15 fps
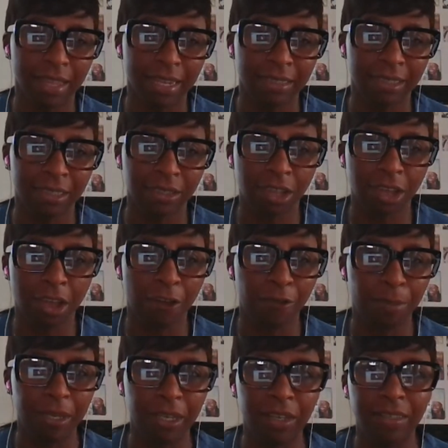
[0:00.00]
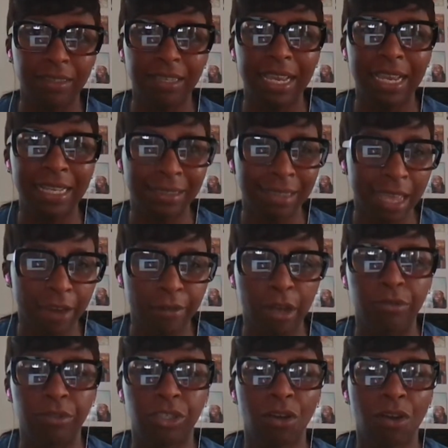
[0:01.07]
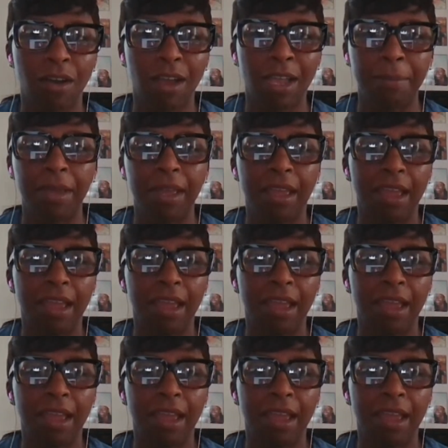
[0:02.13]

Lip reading: they deserve because it is their own time.